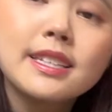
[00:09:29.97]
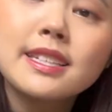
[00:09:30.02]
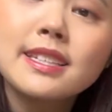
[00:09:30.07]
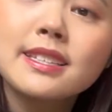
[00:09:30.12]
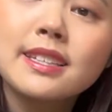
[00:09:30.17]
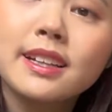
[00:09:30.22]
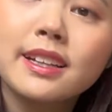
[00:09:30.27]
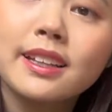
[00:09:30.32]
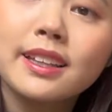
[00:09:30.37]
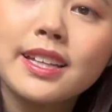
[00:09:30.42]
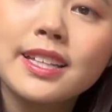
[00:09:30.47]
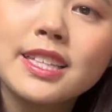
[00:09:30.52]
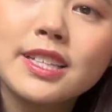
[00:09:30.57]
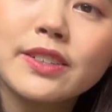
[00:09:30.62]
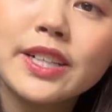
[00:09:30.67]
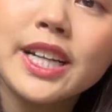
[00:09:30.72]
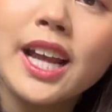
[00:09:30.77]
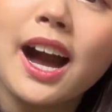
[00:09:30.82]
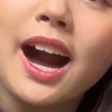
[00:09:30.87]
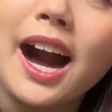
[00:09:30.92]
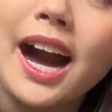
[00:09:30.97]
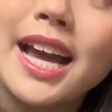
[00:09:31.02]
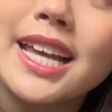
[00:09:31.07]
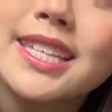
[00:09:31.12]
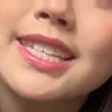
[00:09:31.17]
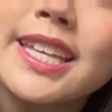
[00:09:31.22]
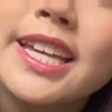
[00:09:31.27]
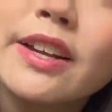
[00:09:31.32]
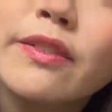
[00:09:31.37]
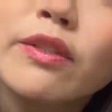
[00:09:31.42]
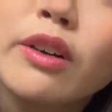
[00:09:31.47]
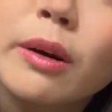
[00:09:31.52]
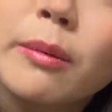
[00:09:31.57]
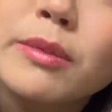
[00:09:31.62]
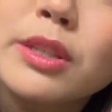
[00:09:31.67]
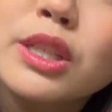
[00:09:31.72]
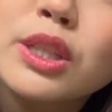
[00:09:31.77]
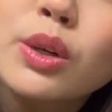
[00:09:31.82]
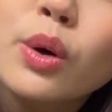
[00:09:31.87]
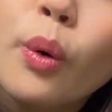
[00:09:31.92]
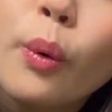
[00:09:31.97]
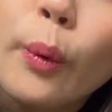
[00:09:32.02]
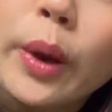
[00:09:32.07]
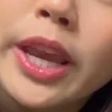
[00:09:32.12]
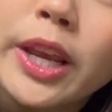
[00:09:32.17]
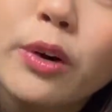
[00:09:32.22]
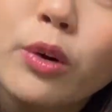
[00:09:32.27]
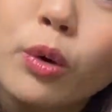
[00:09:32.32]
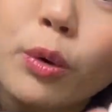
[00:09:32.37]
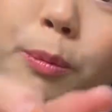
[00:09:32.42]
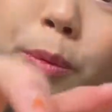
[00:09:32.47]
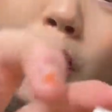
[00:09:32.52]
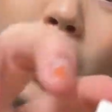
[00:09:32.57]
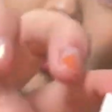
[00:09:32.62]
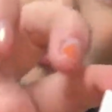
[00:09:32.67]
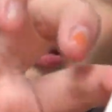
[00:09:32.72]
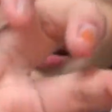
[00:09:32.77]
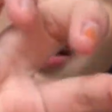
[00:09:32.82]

is the glittering eye stick from Twinkle Pop.